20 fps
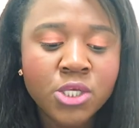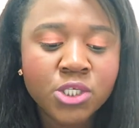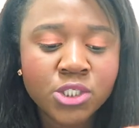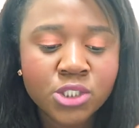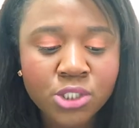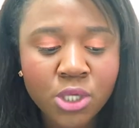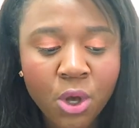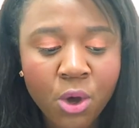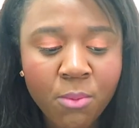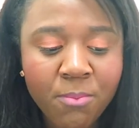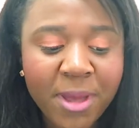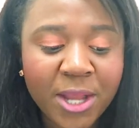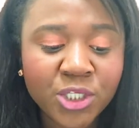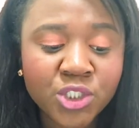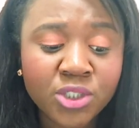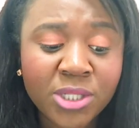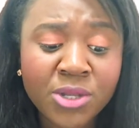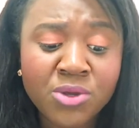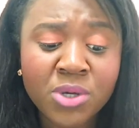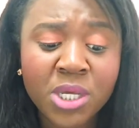So make
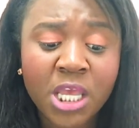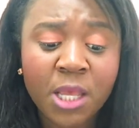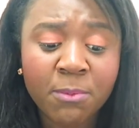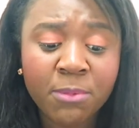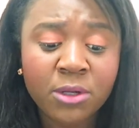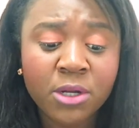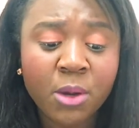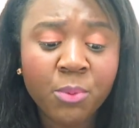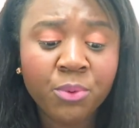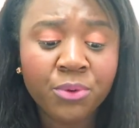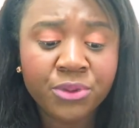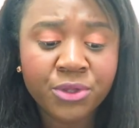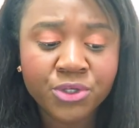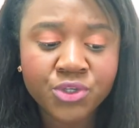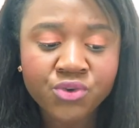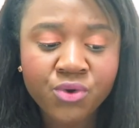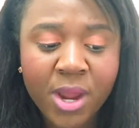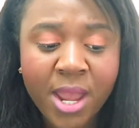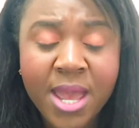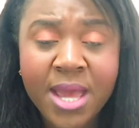sure that you're keeping up with the
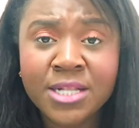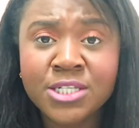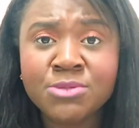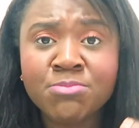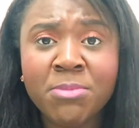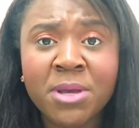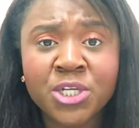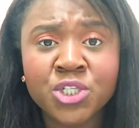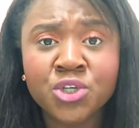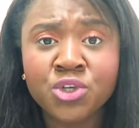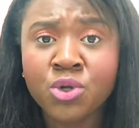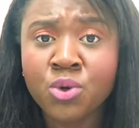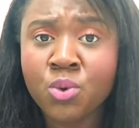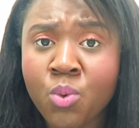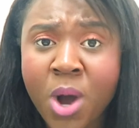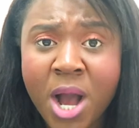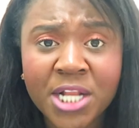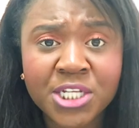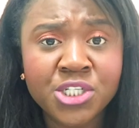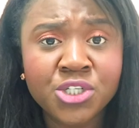trends. Make sure
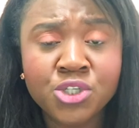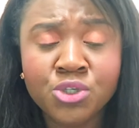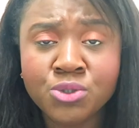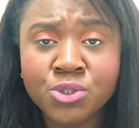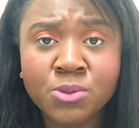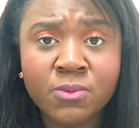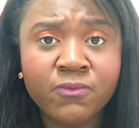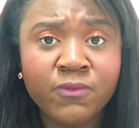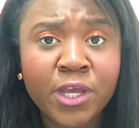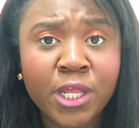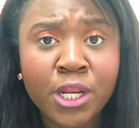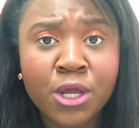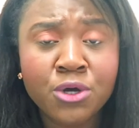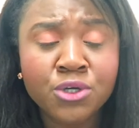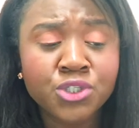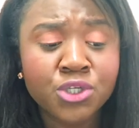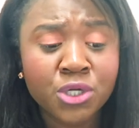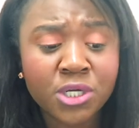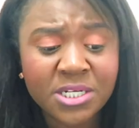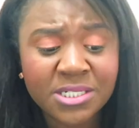watching YouTube
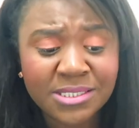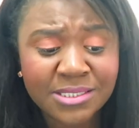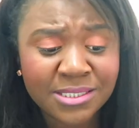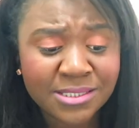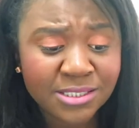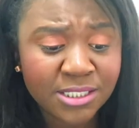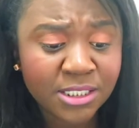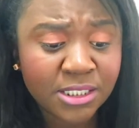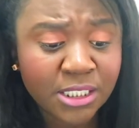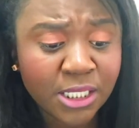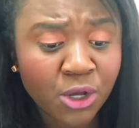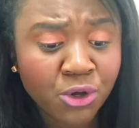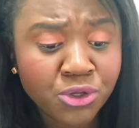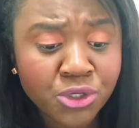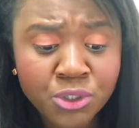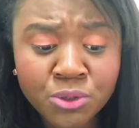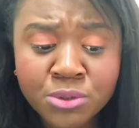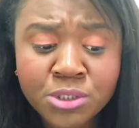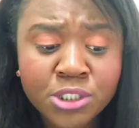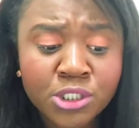videos. You're consistently
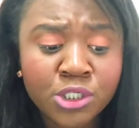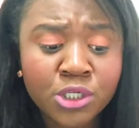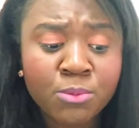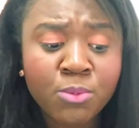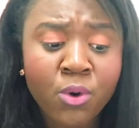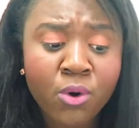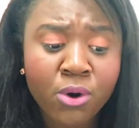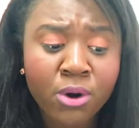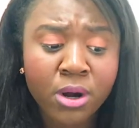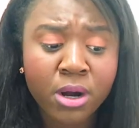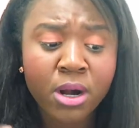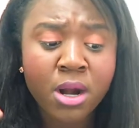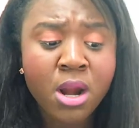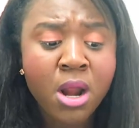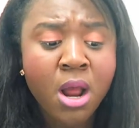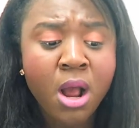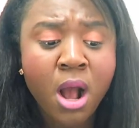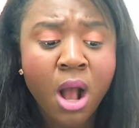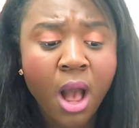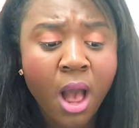on YouTube or
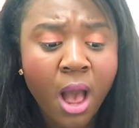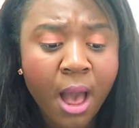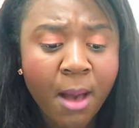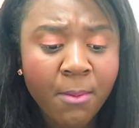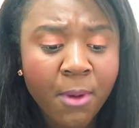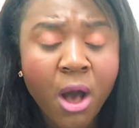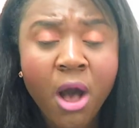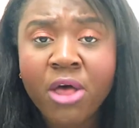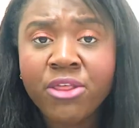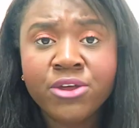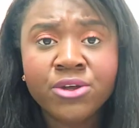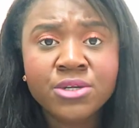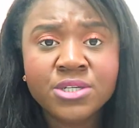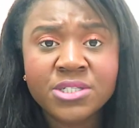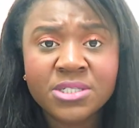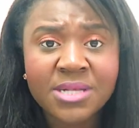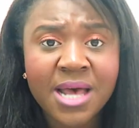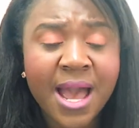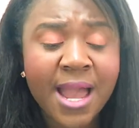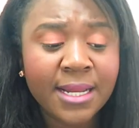other
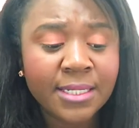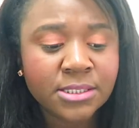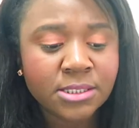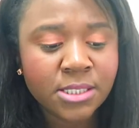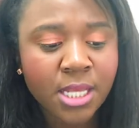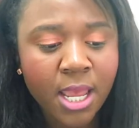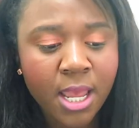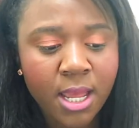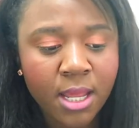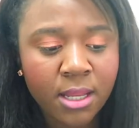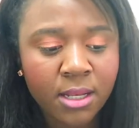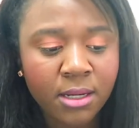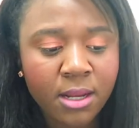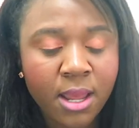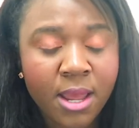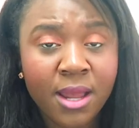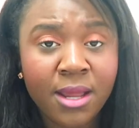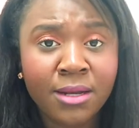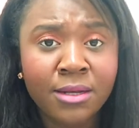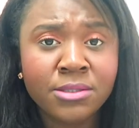sites,
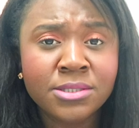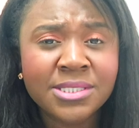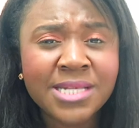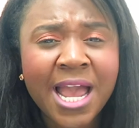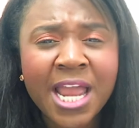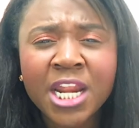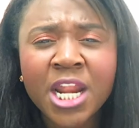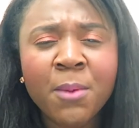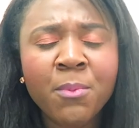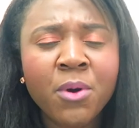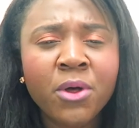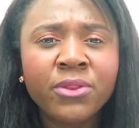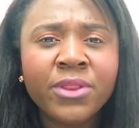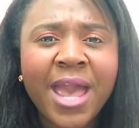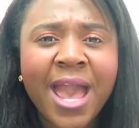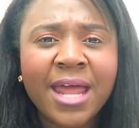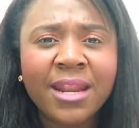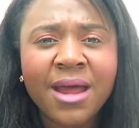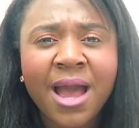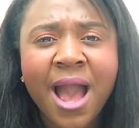and sign up on
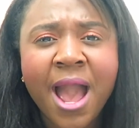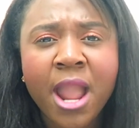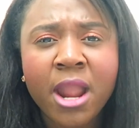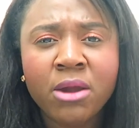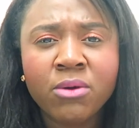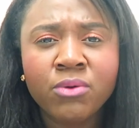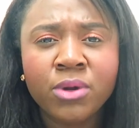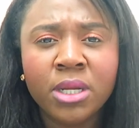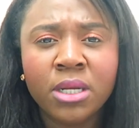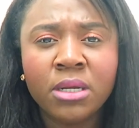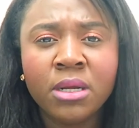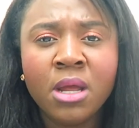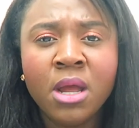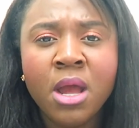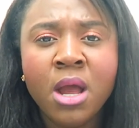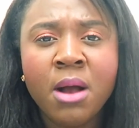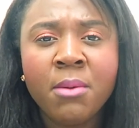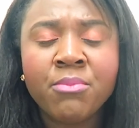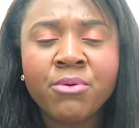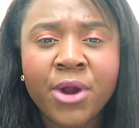at Hiring
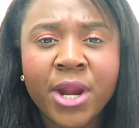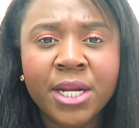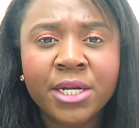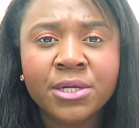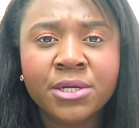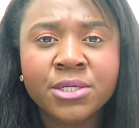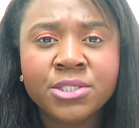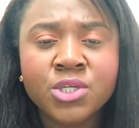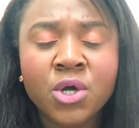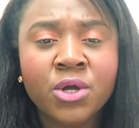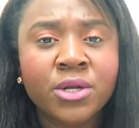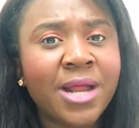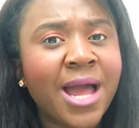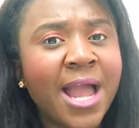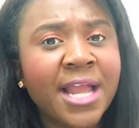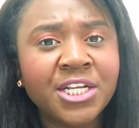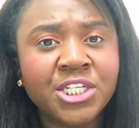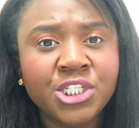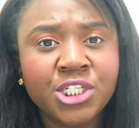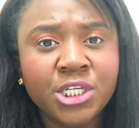Braiders on
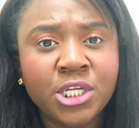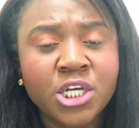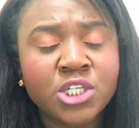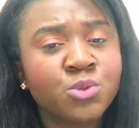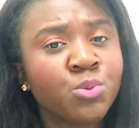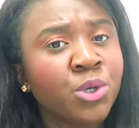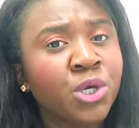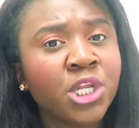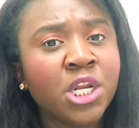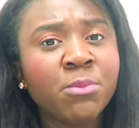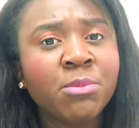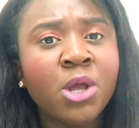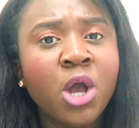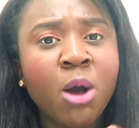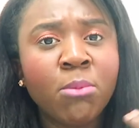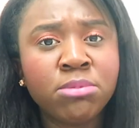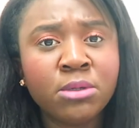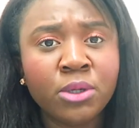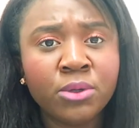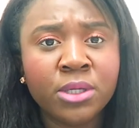IG, because we're going to be
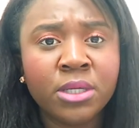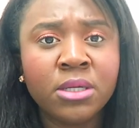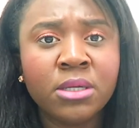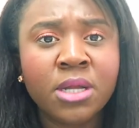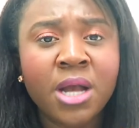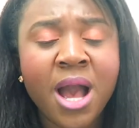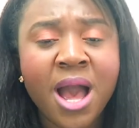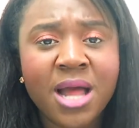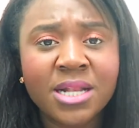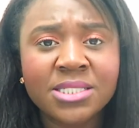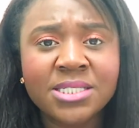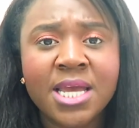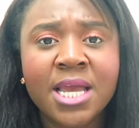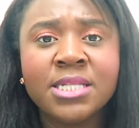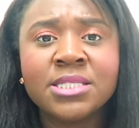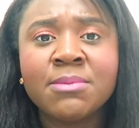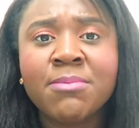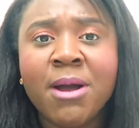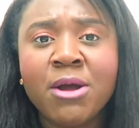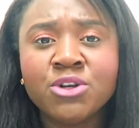uploading
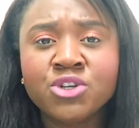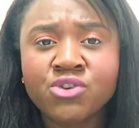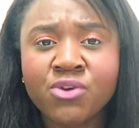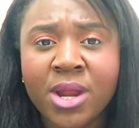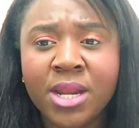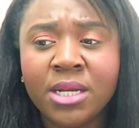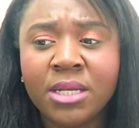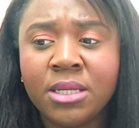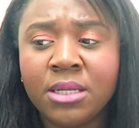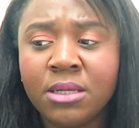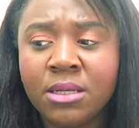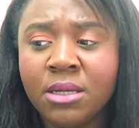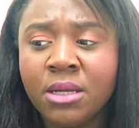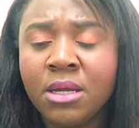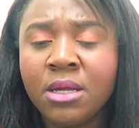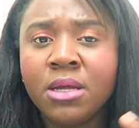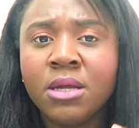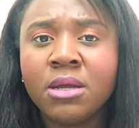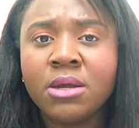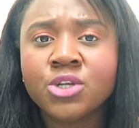content about trendy
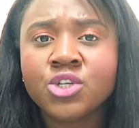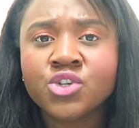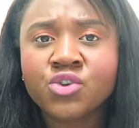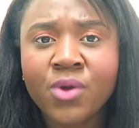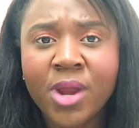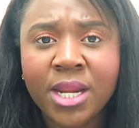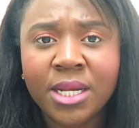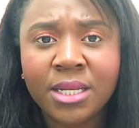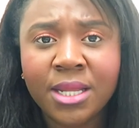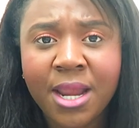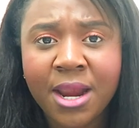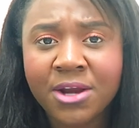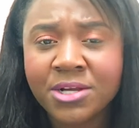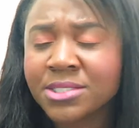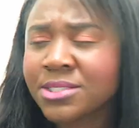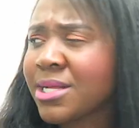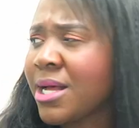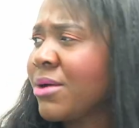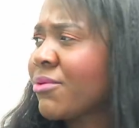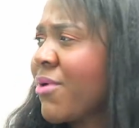
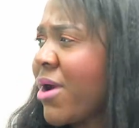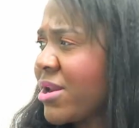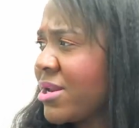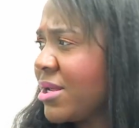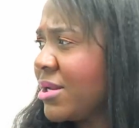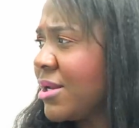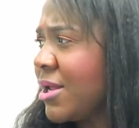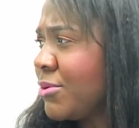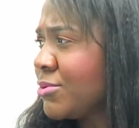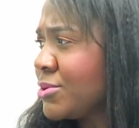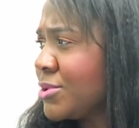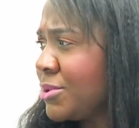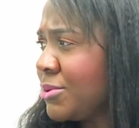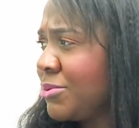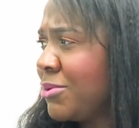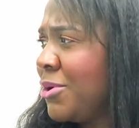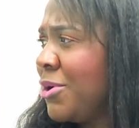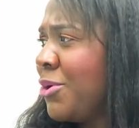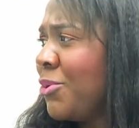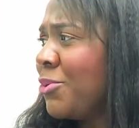hairstyle. Write that down
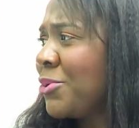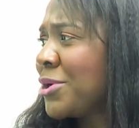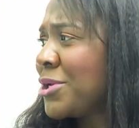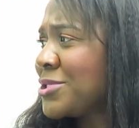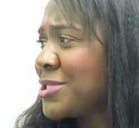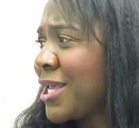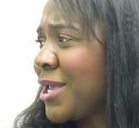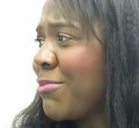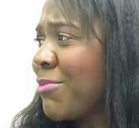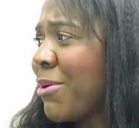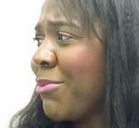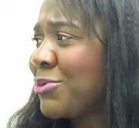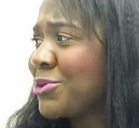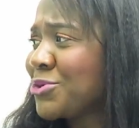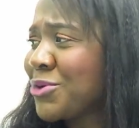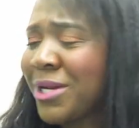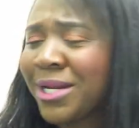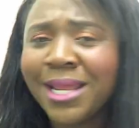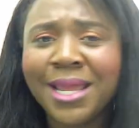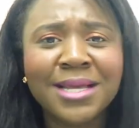too. We need to keep up with
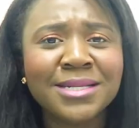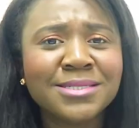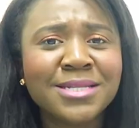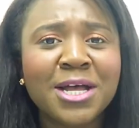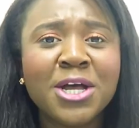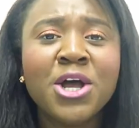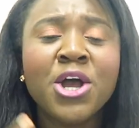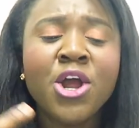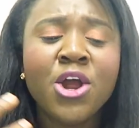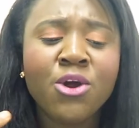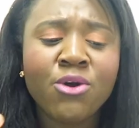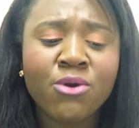trendy hairstyle.